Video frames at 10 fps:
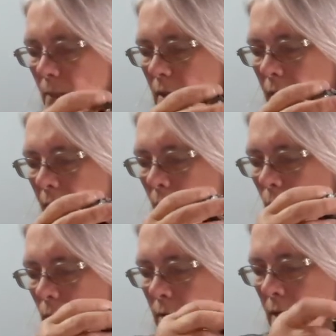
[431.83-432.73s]

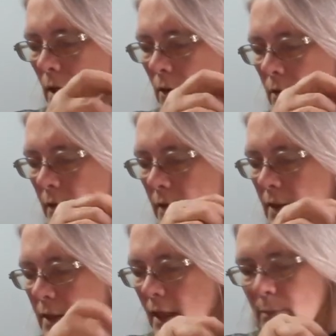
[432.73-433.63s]
Now, the other
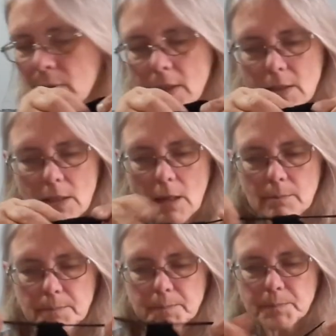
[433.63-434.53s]
thing that I picked
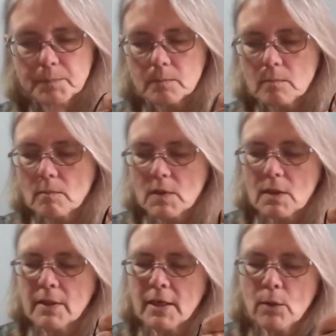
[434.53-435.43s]
up
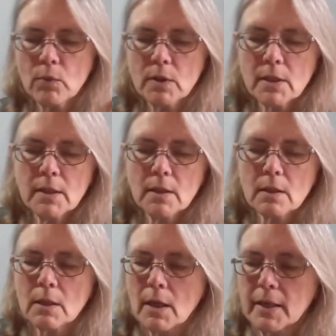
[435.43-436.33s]
that I really
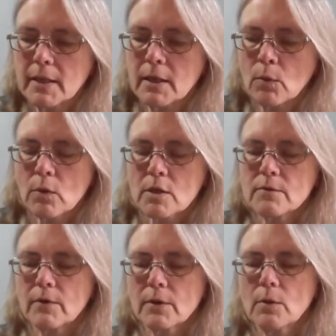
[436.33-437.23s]
like, and it works
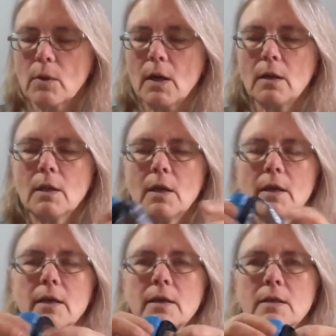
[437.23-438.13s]
very well,
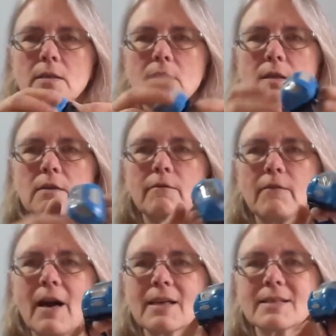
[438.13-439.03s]
is the
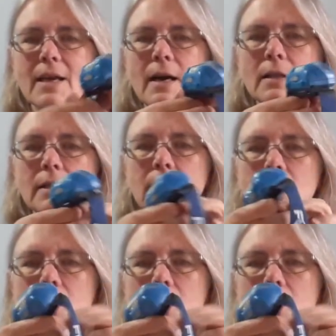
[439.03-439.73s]
Foxelli